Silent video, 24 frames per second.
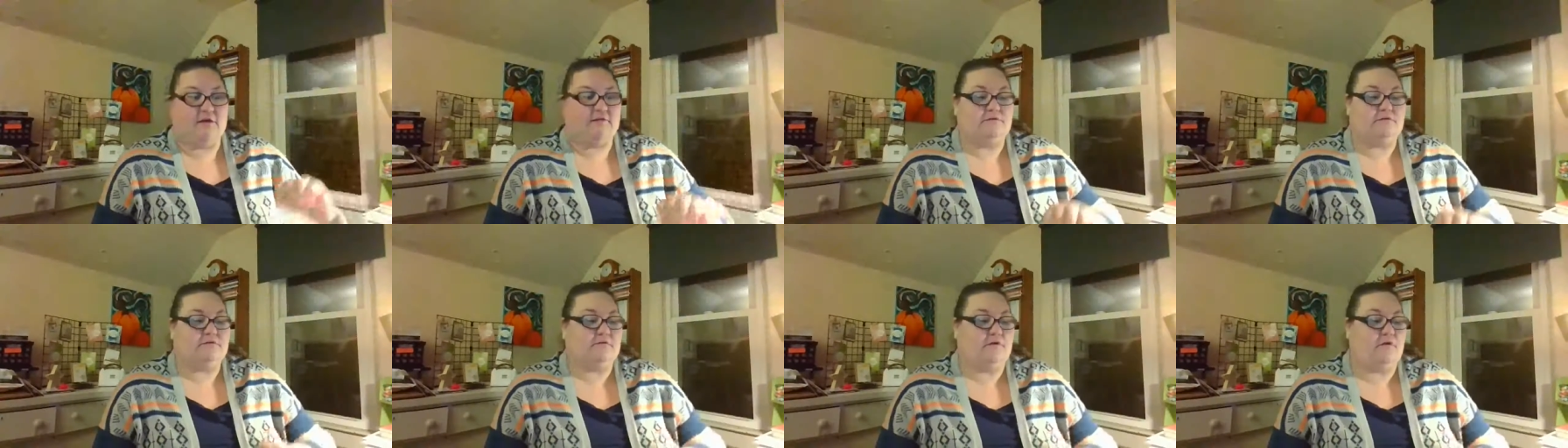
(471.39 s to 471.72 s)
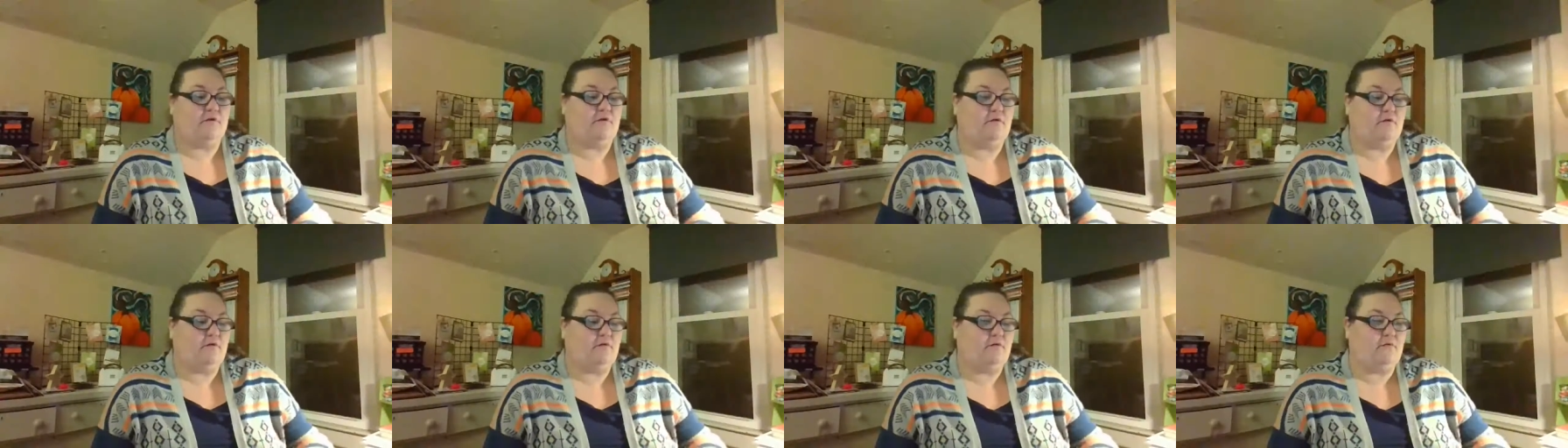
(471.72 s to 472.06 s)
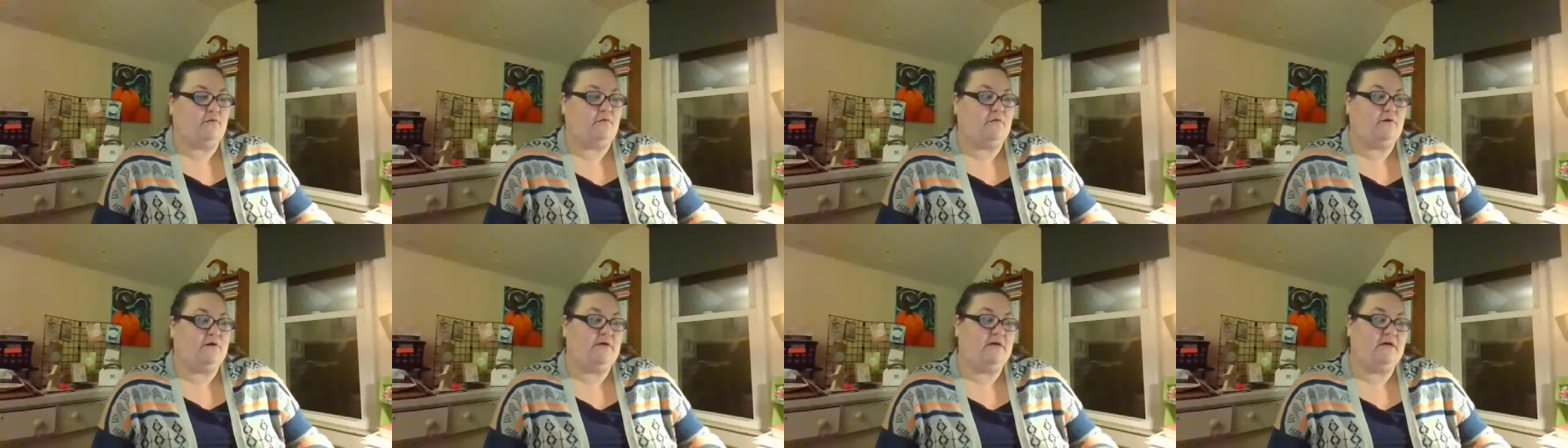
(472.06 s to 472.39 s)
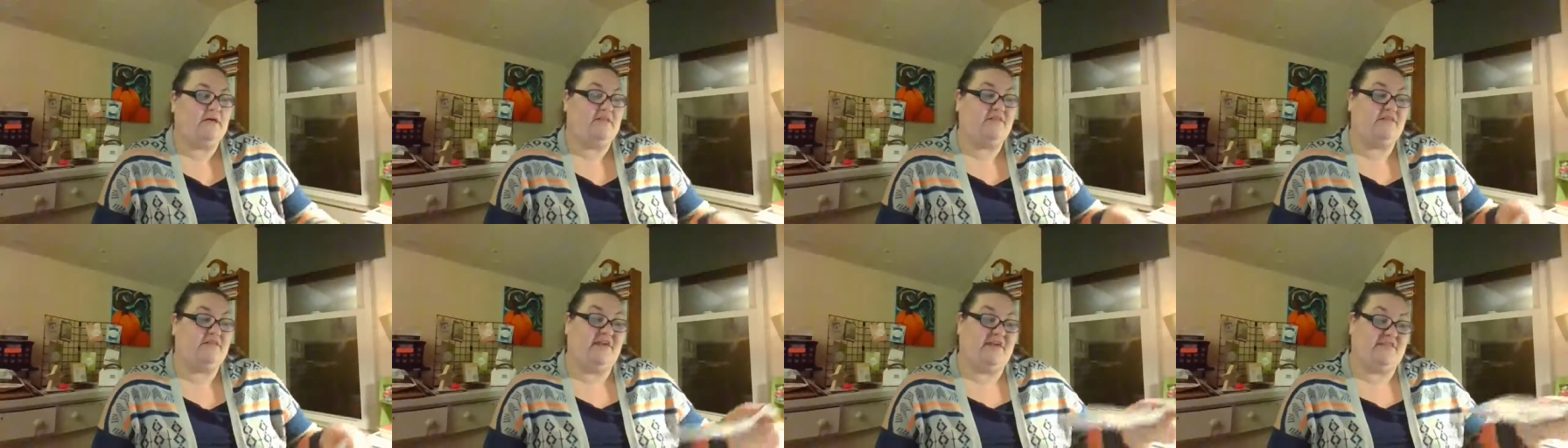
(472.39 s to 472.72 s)
So
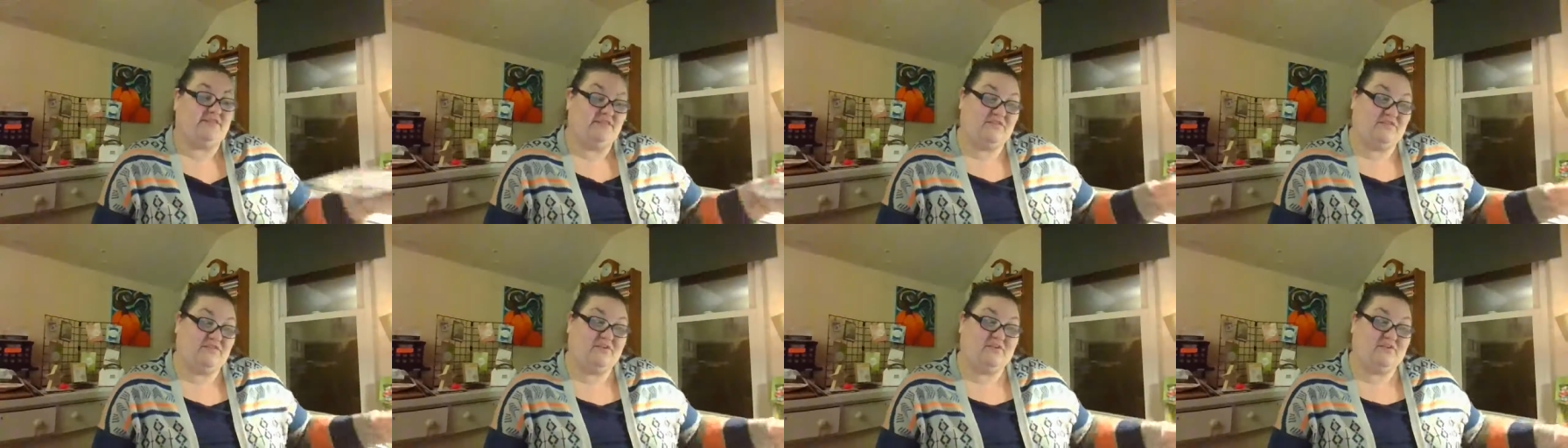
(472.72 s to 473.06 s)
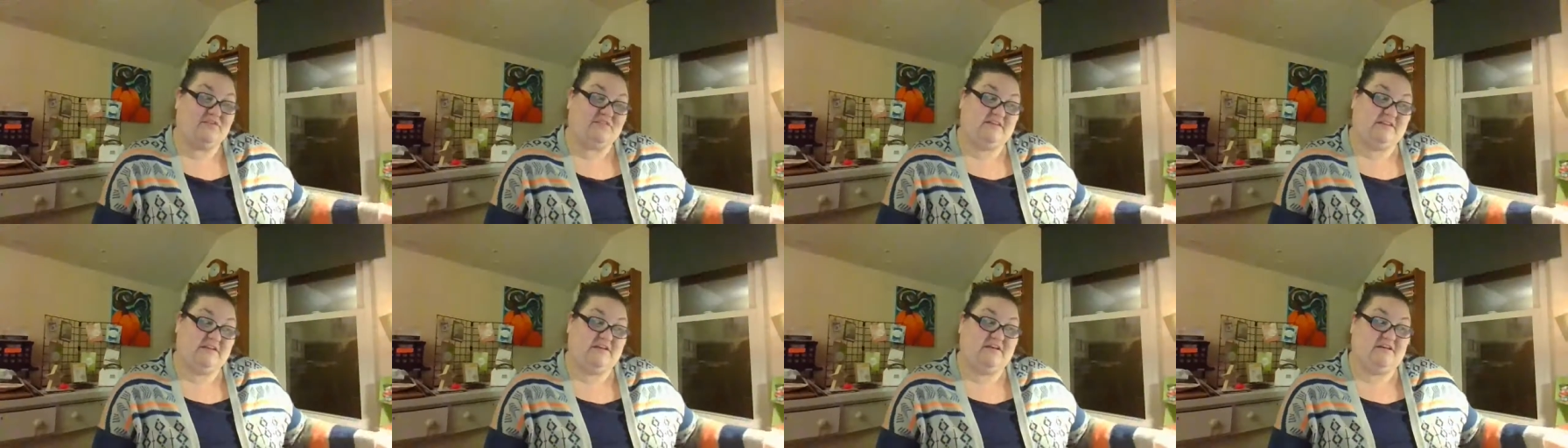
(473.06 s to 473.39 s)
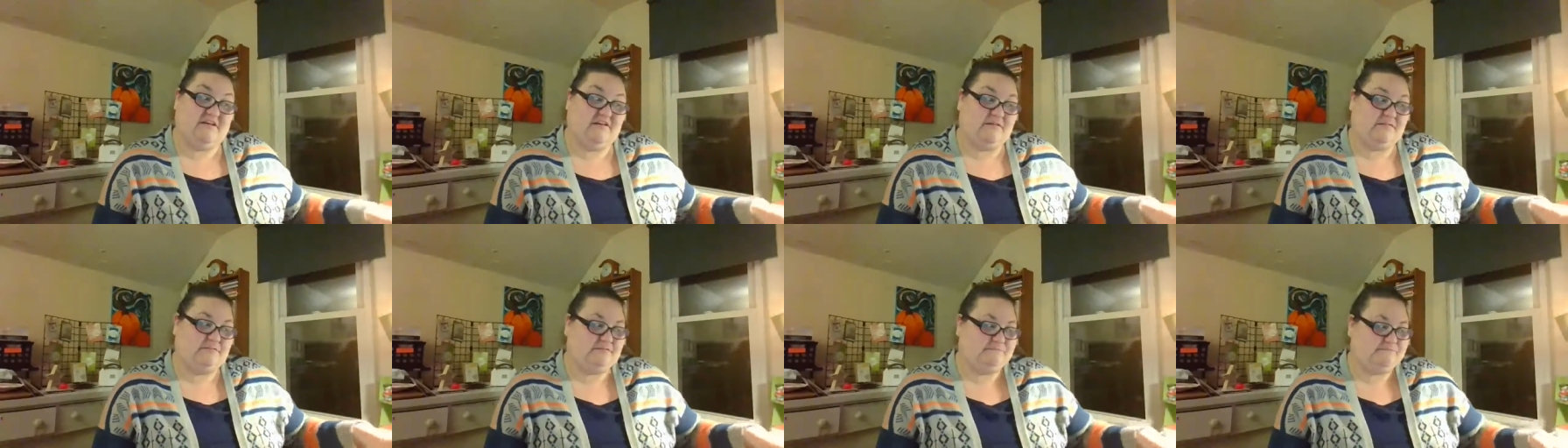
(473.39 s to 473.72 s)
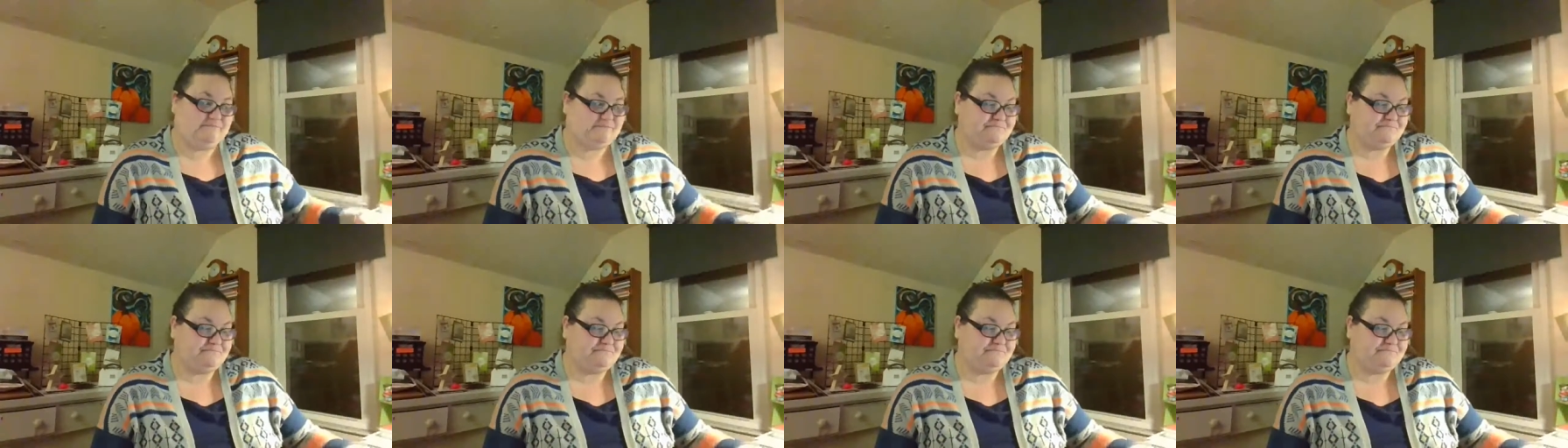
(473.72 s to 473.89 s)
that's a good deal.